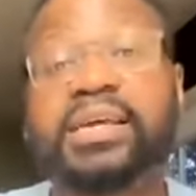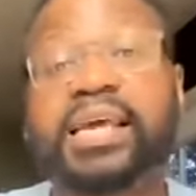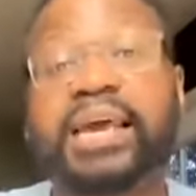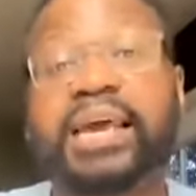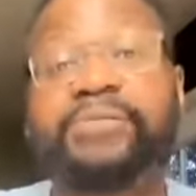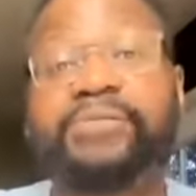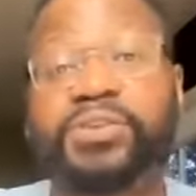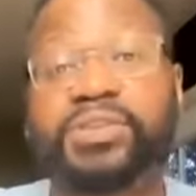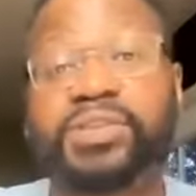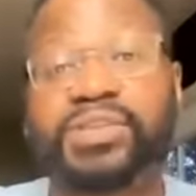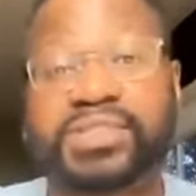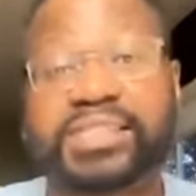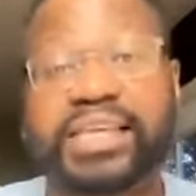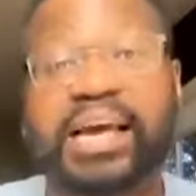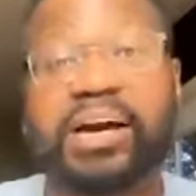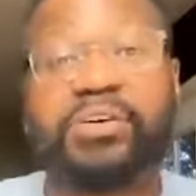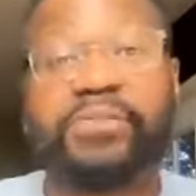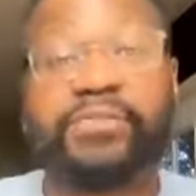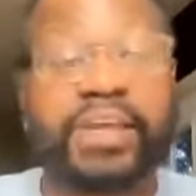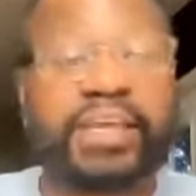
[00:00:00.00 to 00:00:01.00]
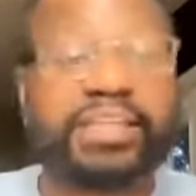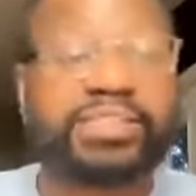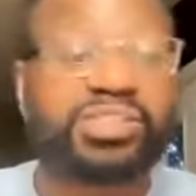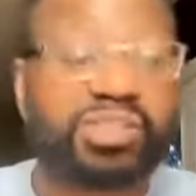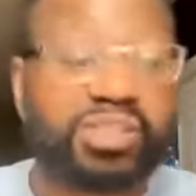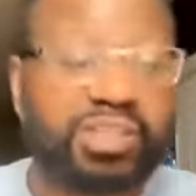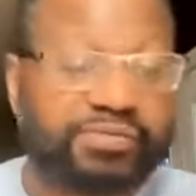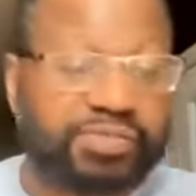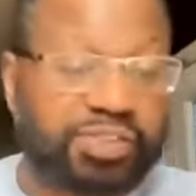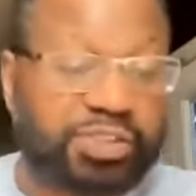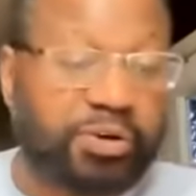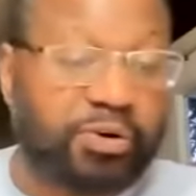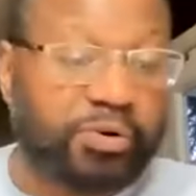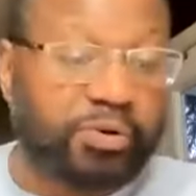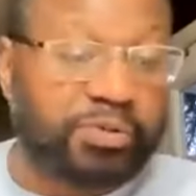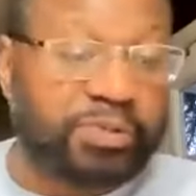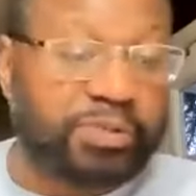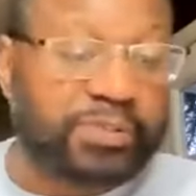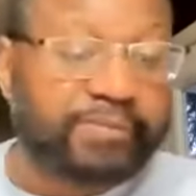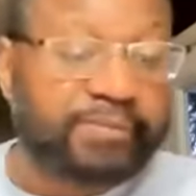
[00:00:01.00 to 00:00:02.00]
and for the salvation of
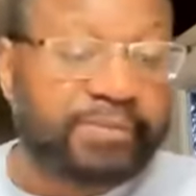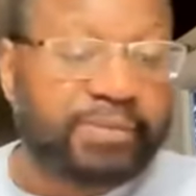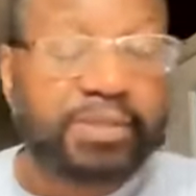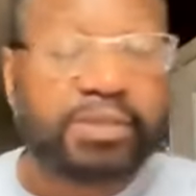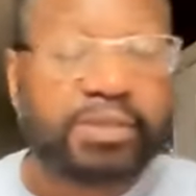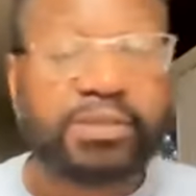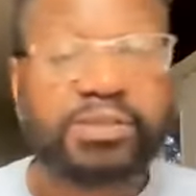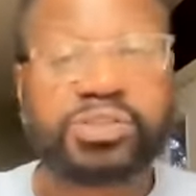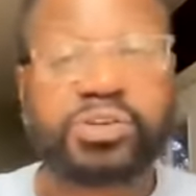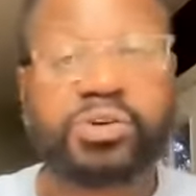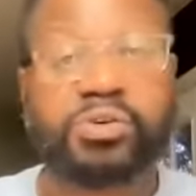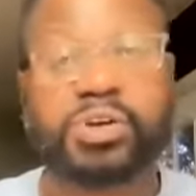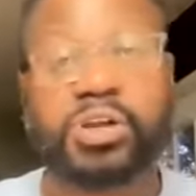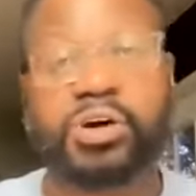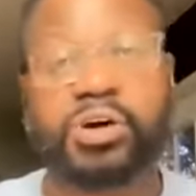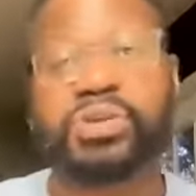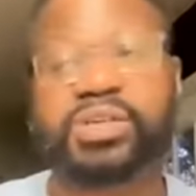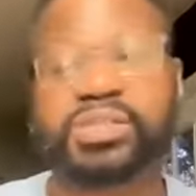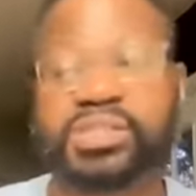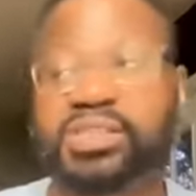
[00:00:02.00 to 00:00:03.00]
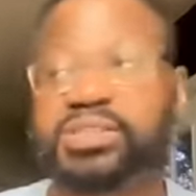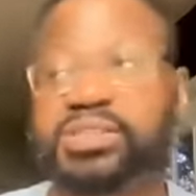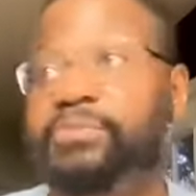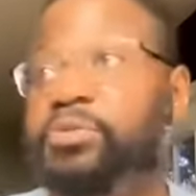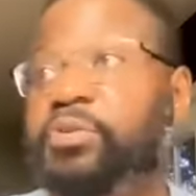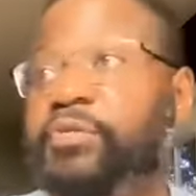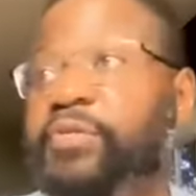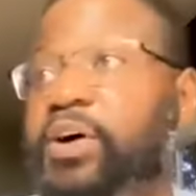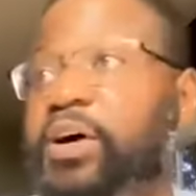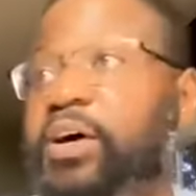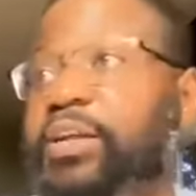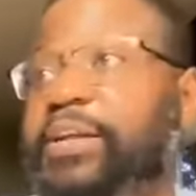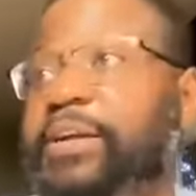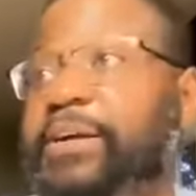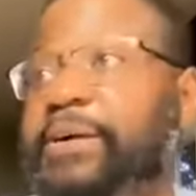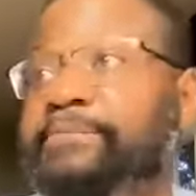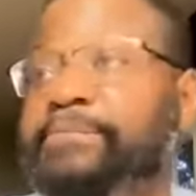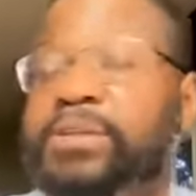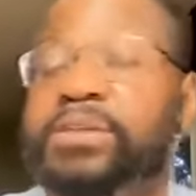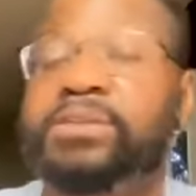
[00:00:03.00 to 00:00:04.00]
souls? So notice, let's move on
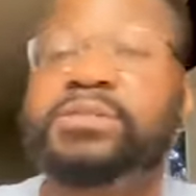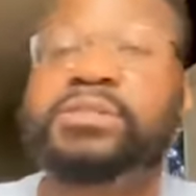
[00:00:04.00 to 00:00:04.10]
here.